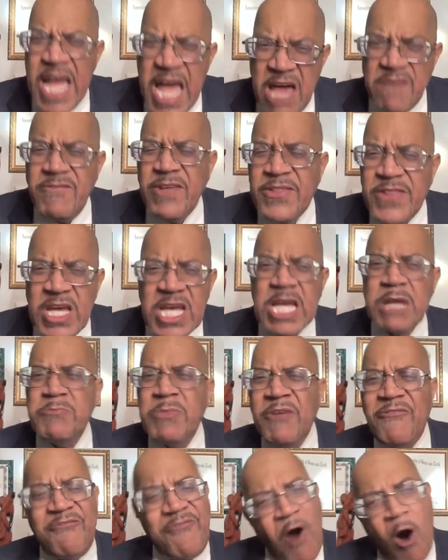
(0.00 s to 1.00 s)
Everything can
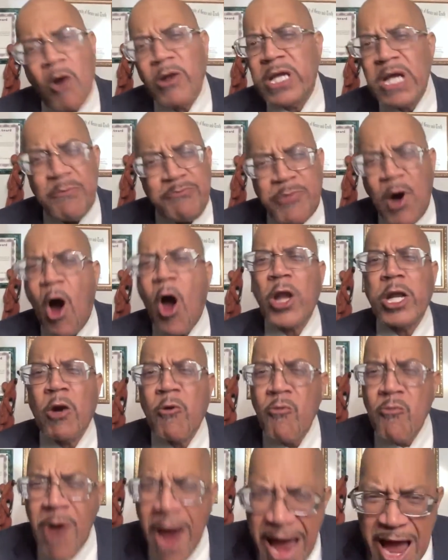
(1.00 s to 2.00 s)
be falling apart
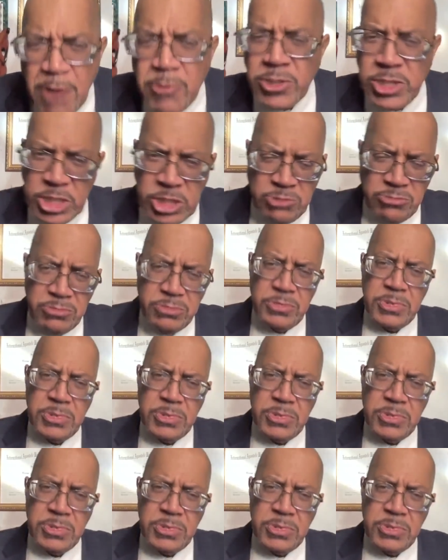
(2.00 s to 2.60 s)
around you.